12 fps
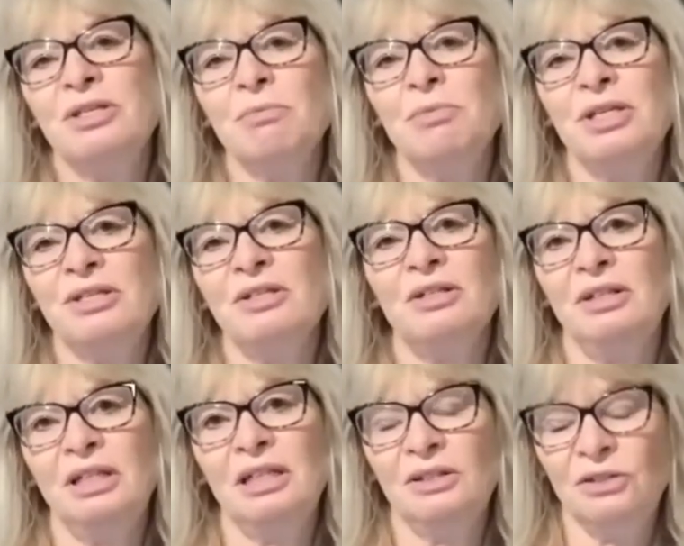we still
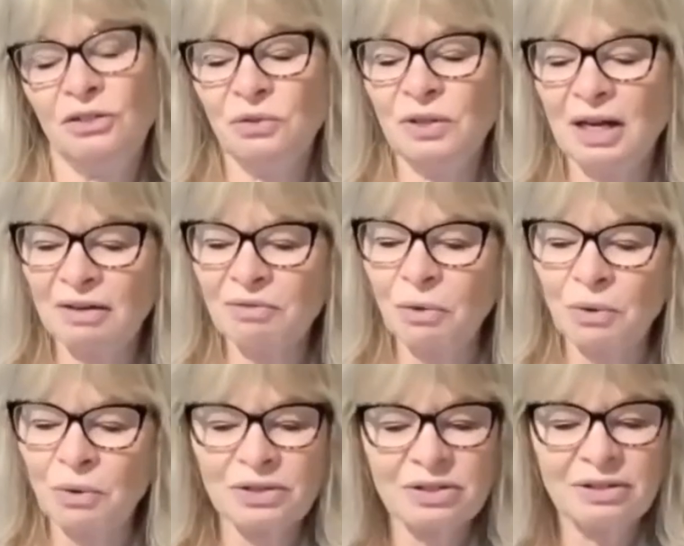need to do that, of
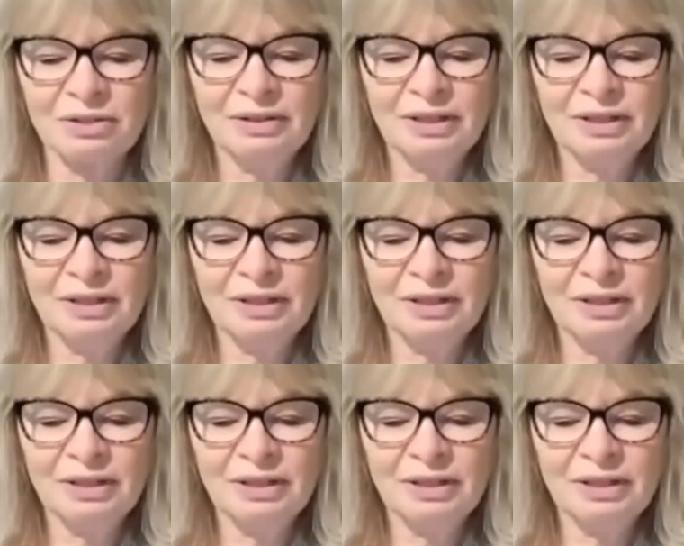course.